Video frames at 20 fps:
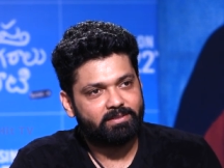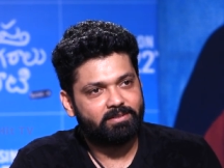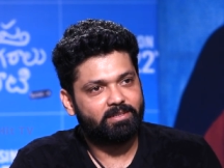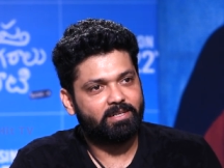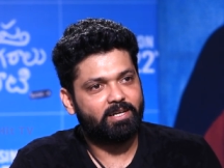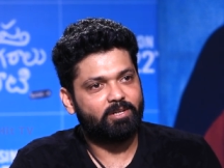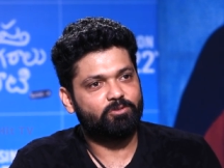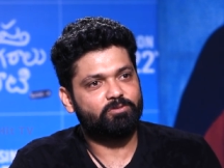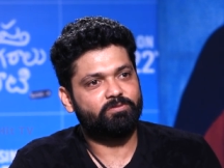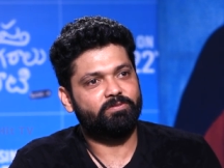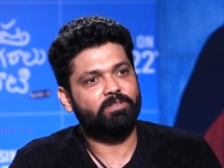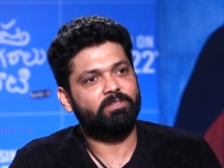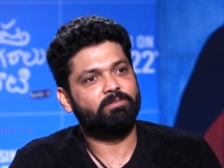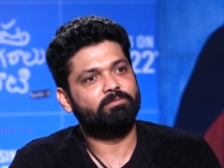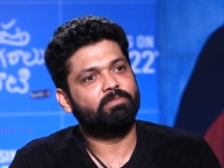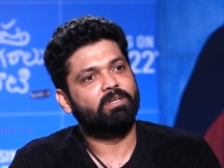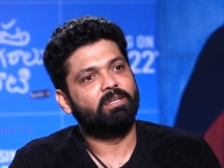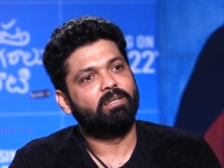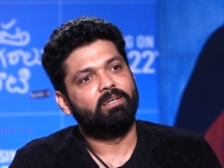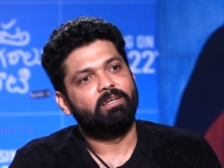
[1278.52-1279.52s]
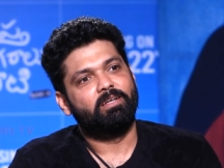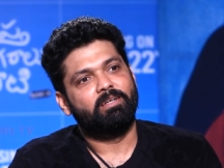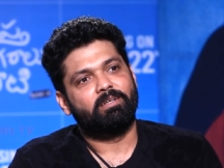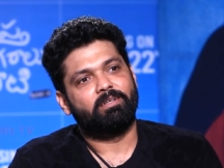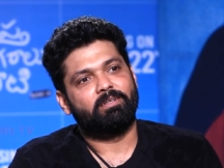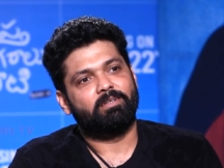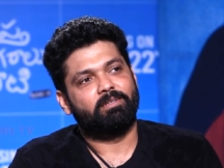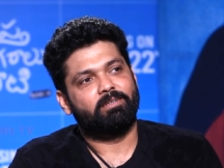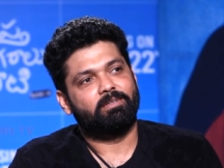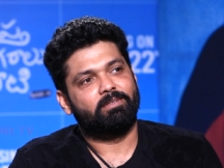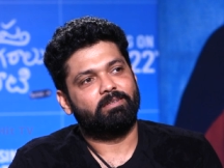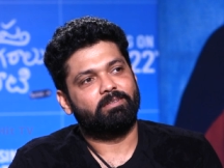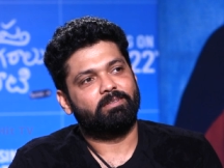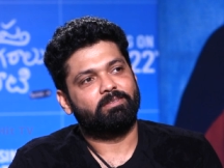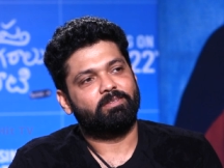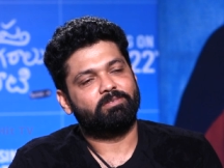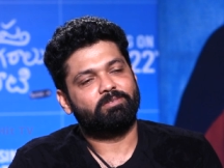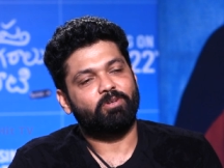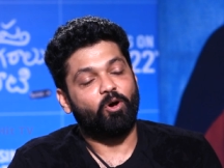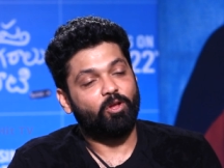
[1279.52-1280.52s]
Garu's film. Uh,
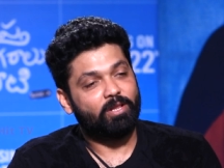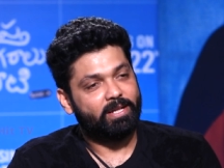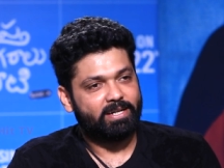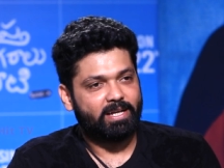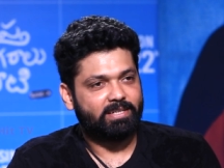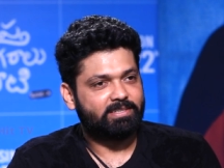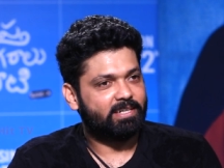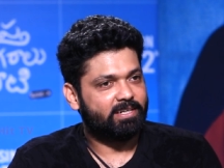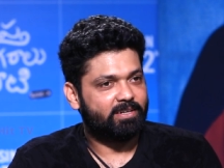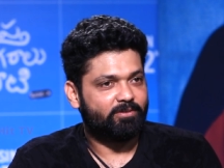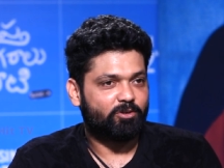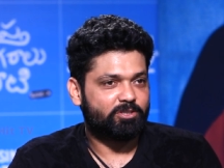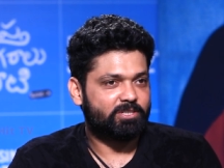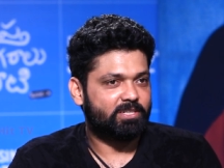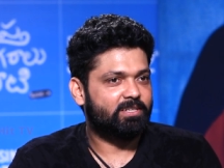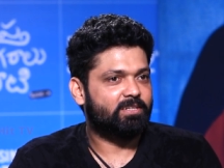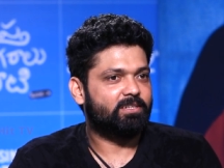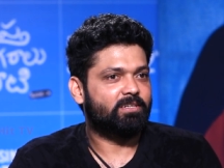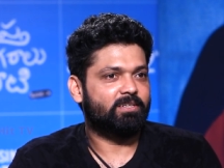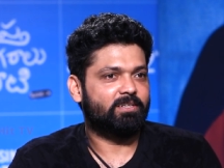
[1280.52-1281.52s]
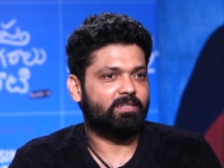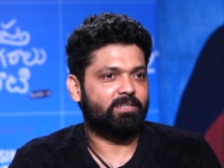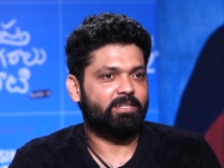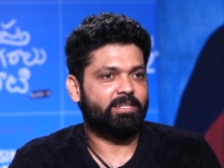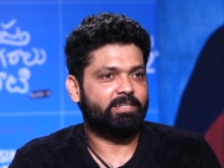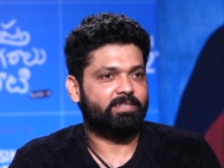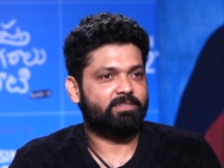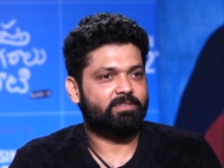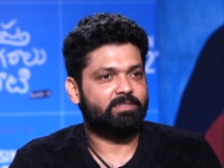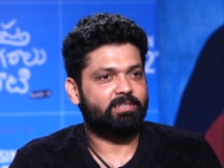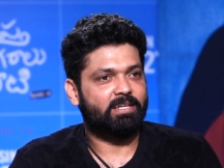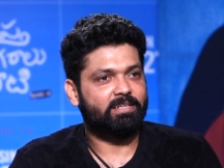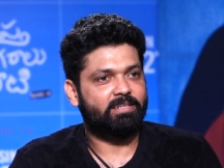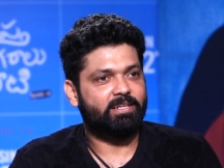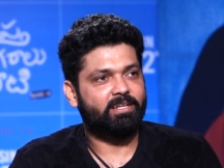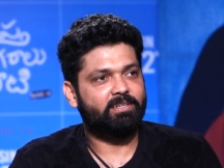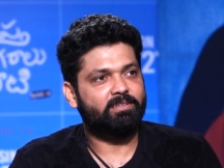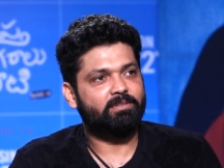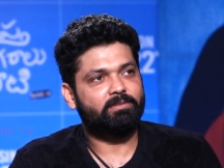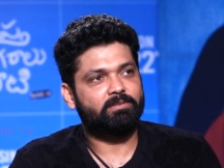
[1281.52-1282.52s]
so all that I started watching uh, later, and
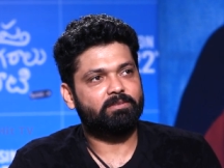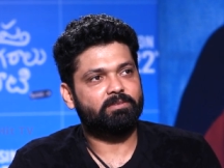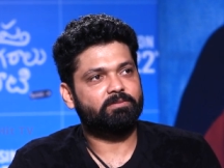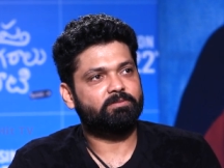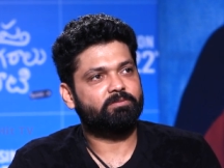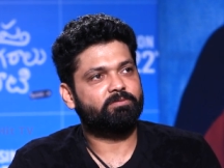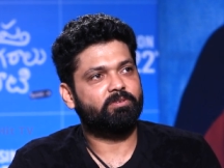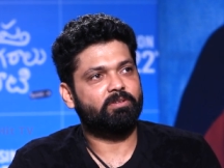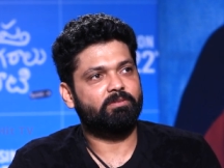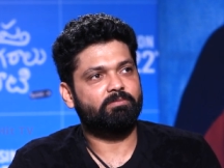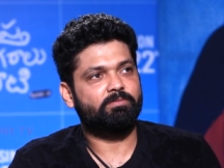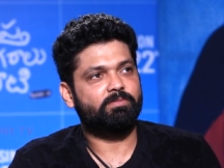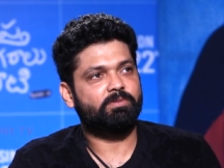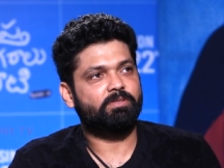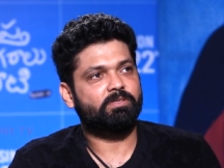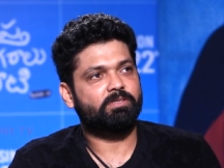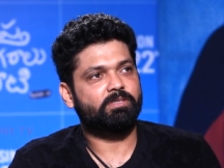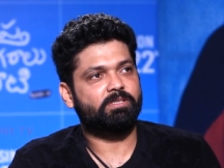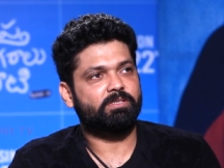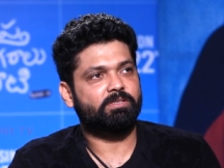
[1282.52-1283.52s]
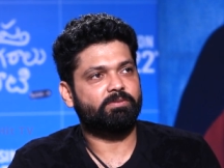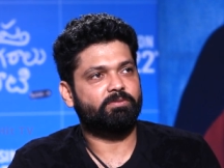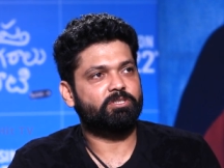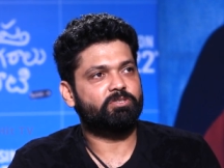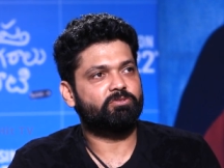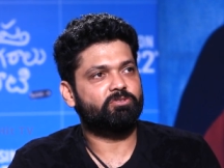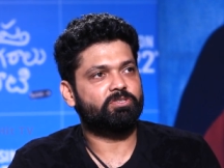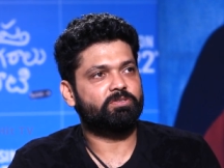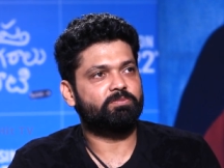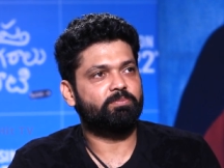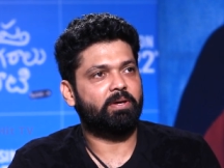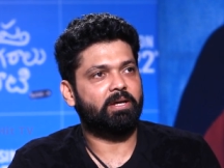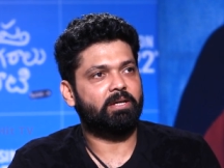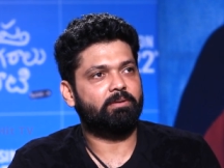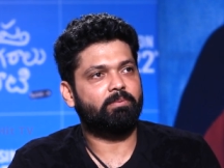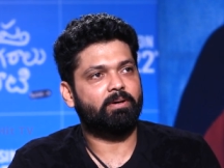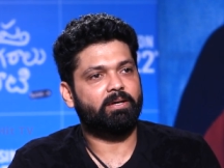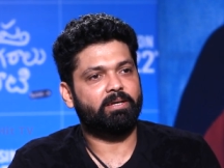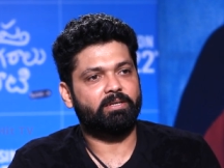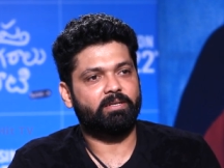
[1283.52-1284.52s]
then okay. films which was made
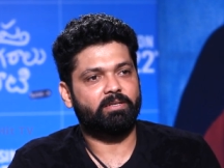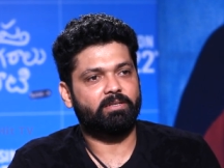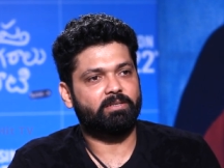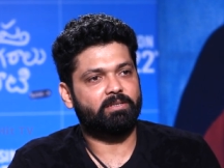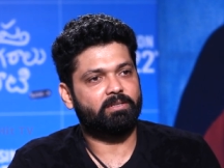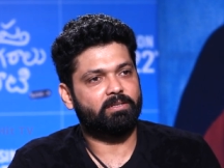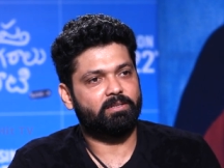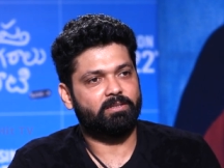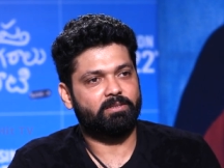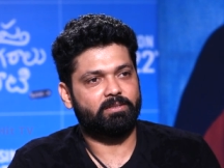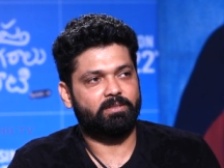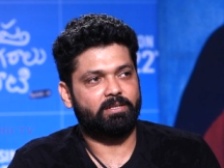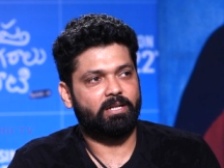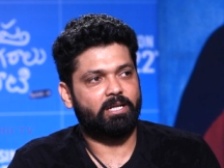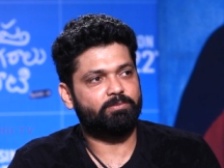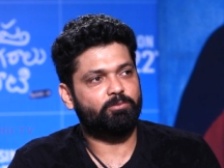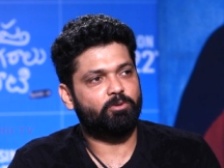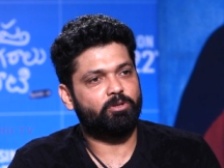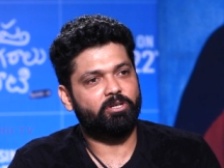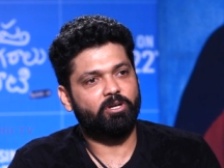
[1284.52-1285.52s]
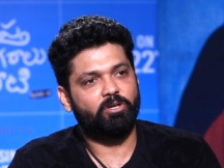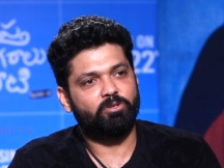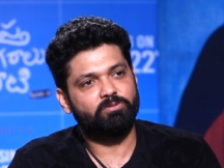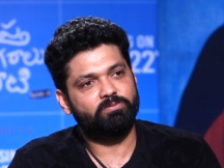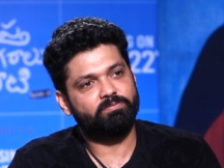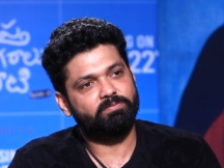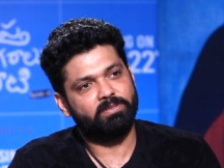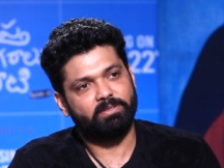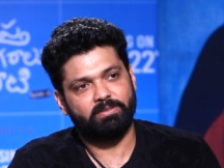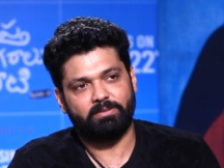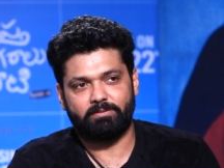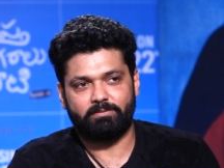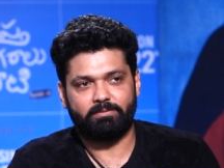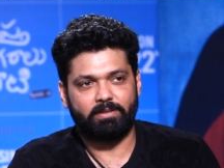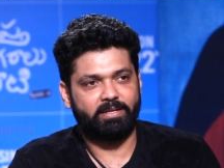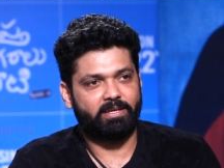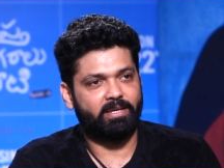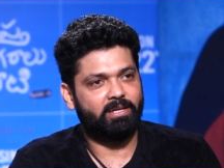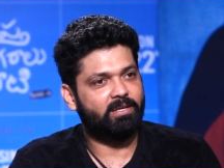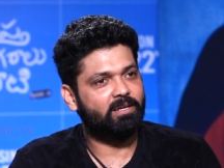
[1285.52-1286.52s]
by uh, Rajamouli Garu, uh,
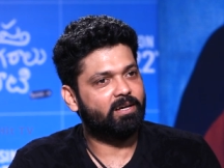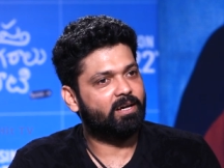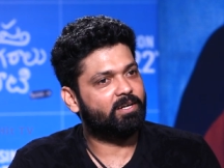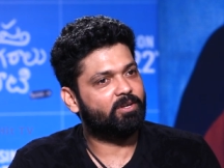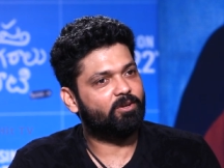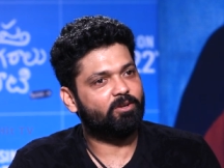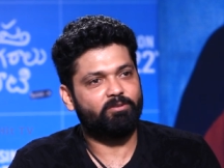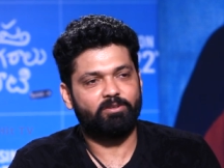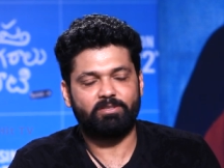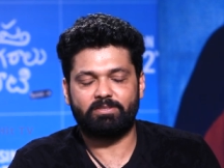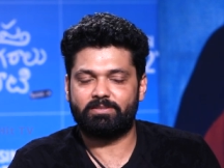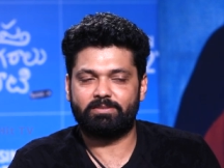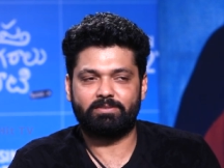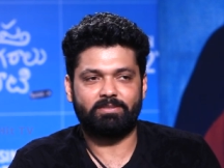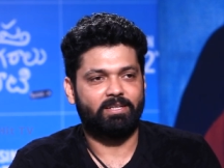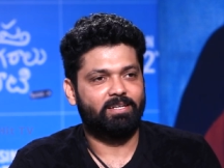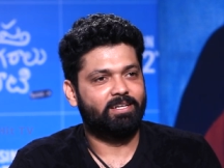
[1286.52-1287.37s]
like Eega and all, was...